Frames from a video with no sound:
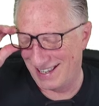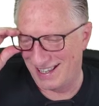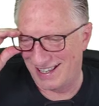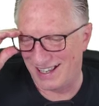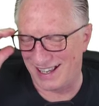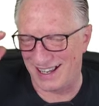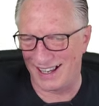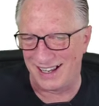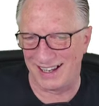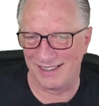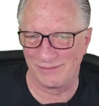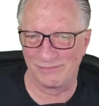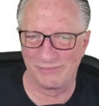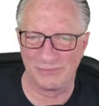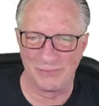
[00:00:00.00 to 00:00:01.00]

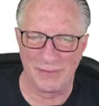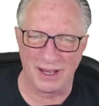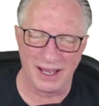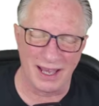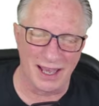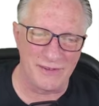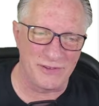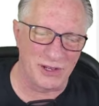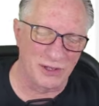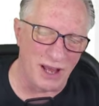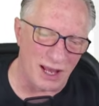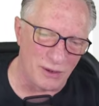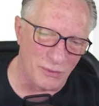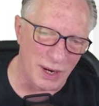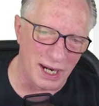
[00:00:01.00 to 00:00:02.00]
If you're
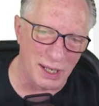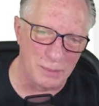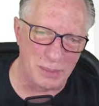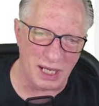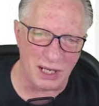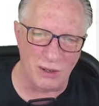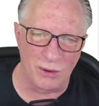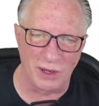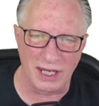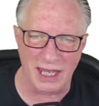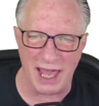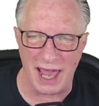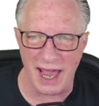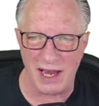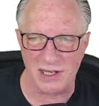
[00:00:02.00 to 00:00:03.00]
not aware, Bitcoin
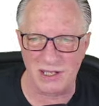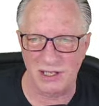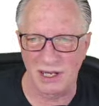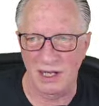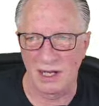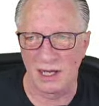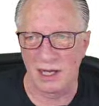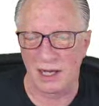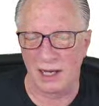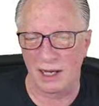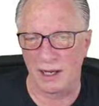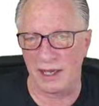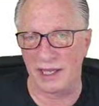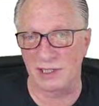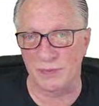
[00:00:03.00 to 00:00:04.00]
Cash,
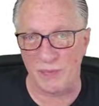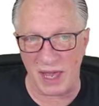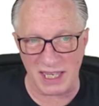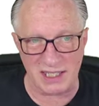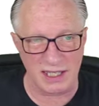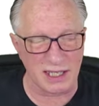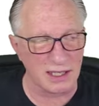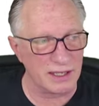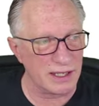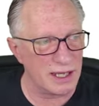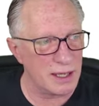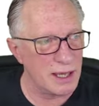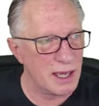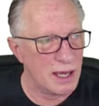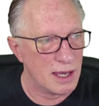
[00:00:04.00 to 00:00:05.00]
is
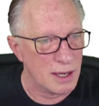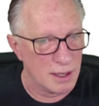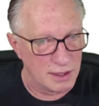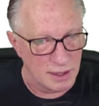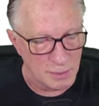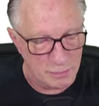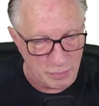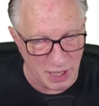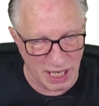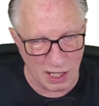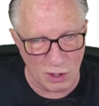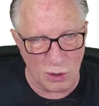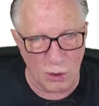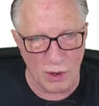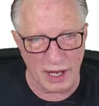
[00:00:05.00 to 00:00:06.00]
basically
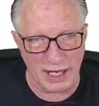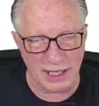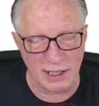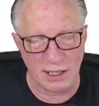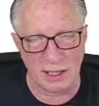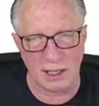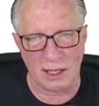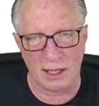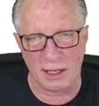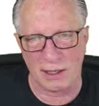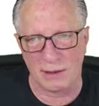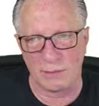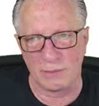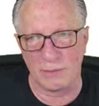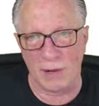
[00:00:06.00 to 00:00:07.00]

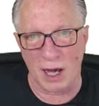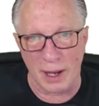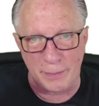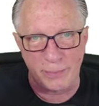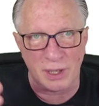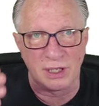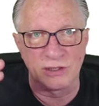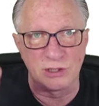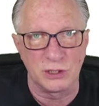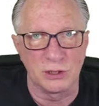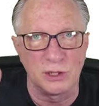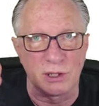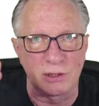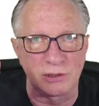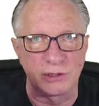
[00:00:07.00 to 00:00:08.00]
Bitcoin up
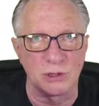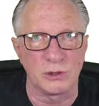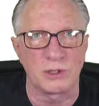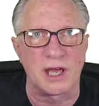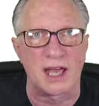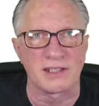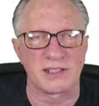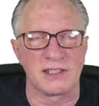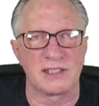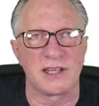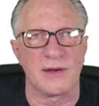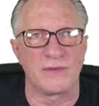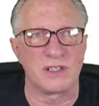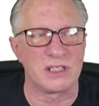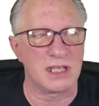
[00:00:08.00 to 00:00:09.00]
until
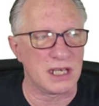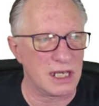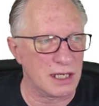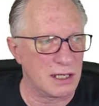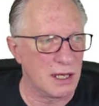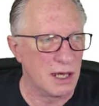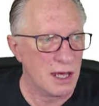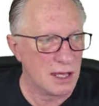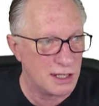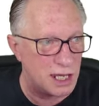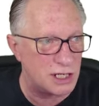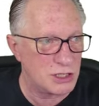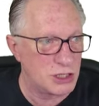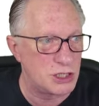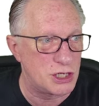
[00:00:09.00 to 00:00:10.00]
2017,
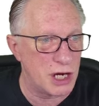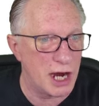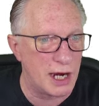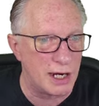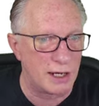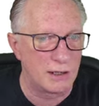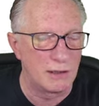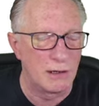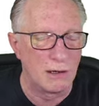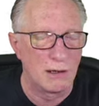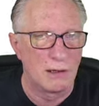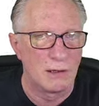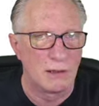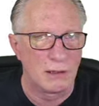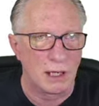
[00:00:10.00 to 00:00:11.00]
they share
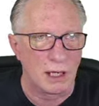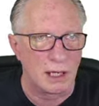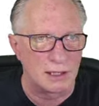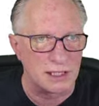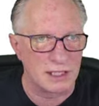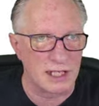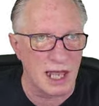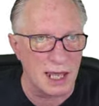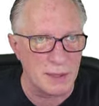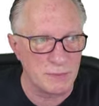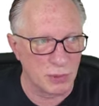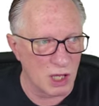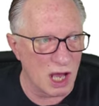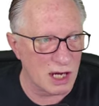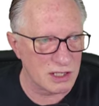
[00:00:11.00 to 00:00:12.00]
the same
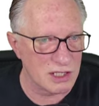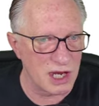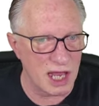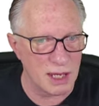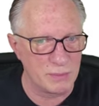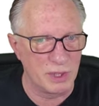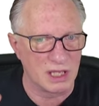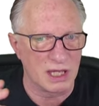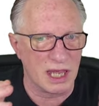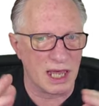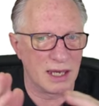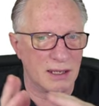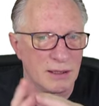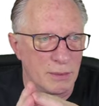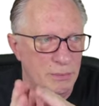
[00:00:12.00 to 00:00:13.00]
blockchain, but
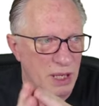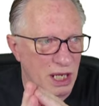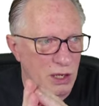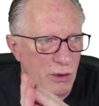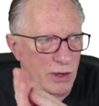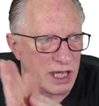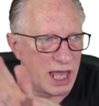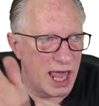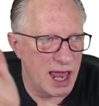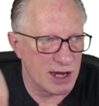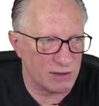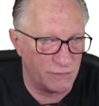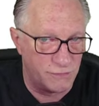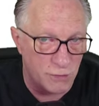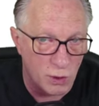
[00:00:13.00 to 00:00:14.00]
then Bitcoin
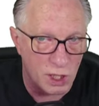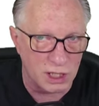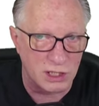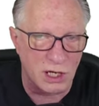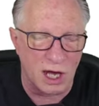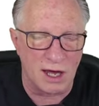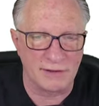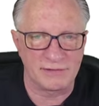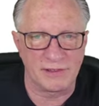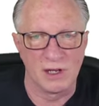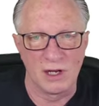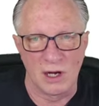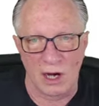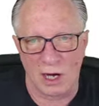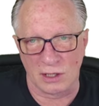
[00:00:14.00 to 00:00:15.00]
Cash forked off
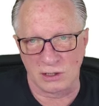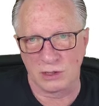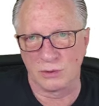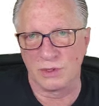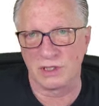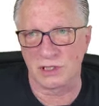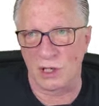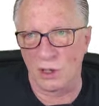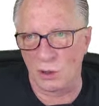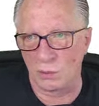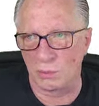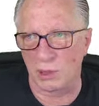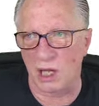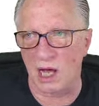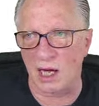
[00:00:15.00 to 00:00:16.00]
onto its own
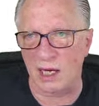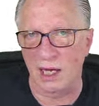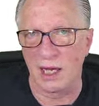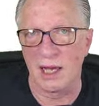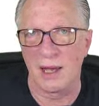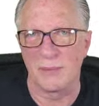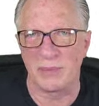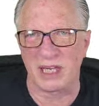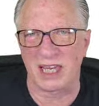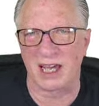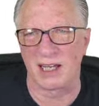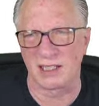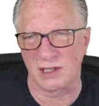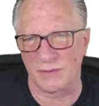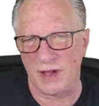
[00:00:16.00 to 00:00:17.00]
block
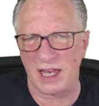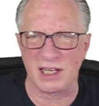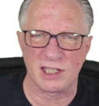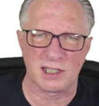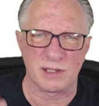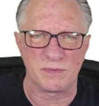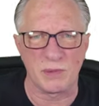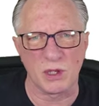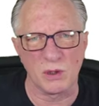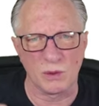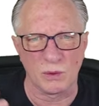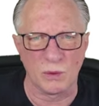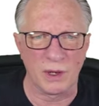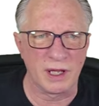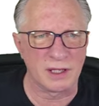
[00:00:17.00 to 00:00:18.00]
because of a
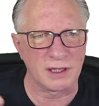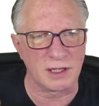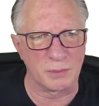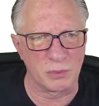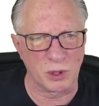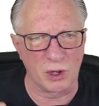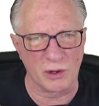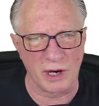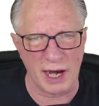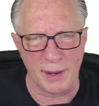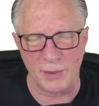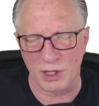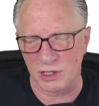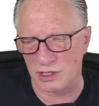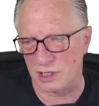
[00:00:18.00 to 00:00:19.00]
dispute with the
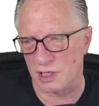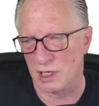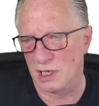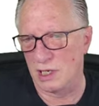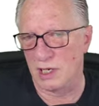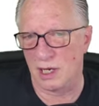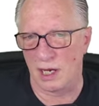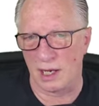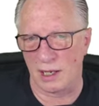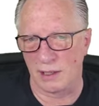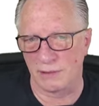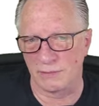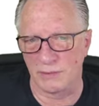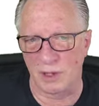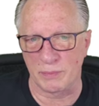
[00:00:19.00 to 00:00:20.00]
programmers.
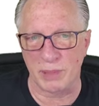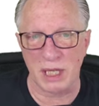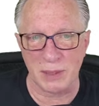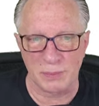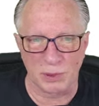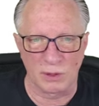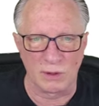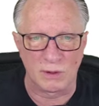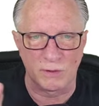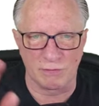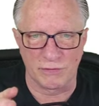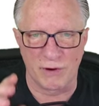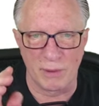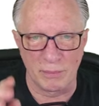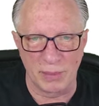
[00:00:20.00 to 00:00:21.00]
The people
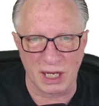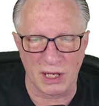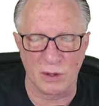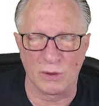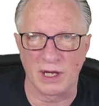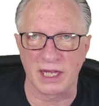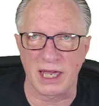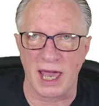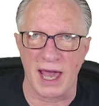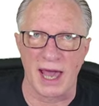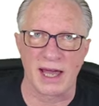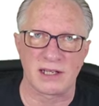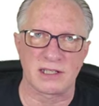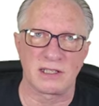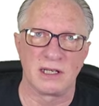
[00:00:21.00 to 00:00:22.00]
from Bitcoin
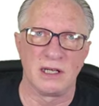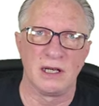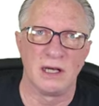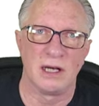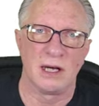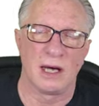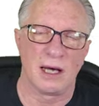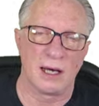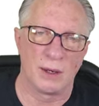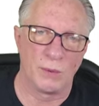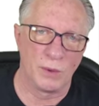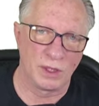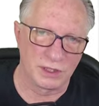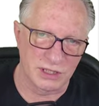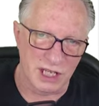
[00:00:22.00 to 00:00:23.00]
Cash
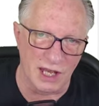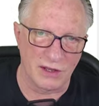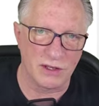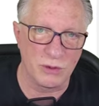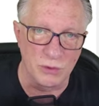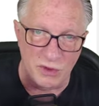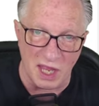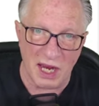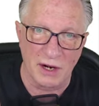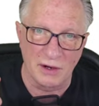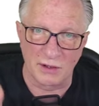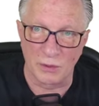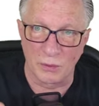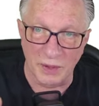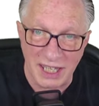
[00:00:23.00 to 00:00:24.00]
will tell you they're
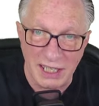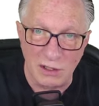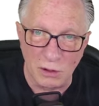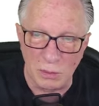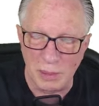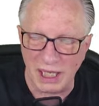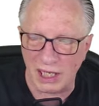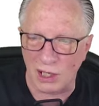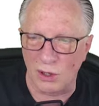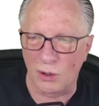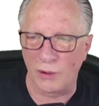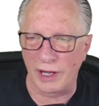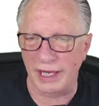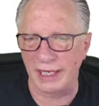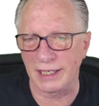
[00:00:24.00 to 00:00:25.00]
the real
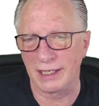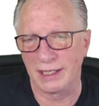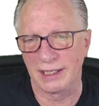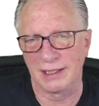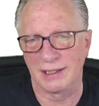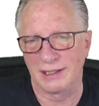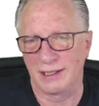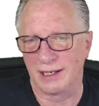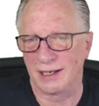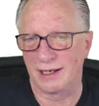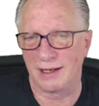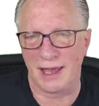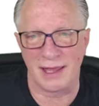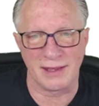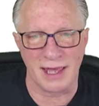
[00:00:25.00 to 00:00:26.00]
Bitcoin.
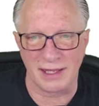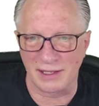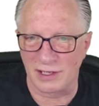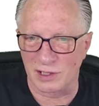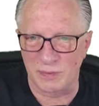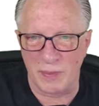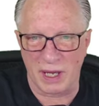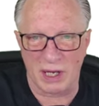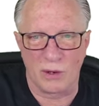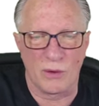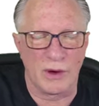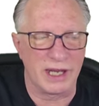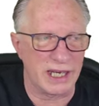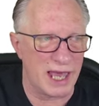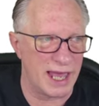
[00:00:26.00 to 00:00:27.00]
And then there's
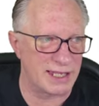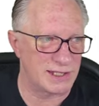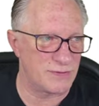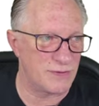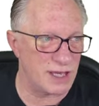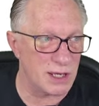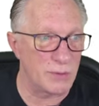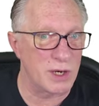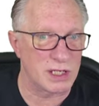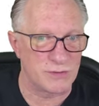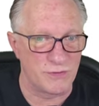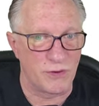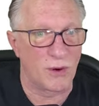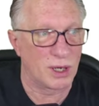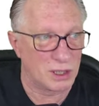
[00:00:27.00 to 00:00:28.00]
Bitcoin SV, which
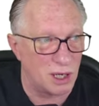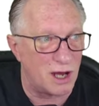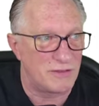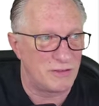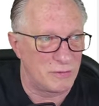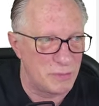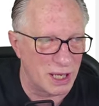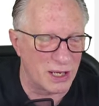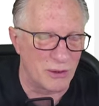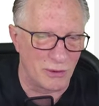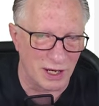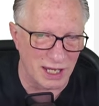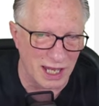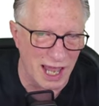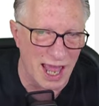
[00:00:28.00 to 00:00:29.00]
forked off of
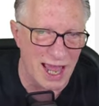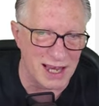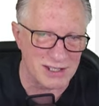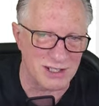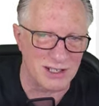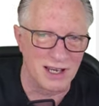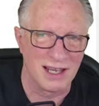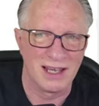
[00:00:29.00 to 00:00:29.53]
Bitcoin Cash.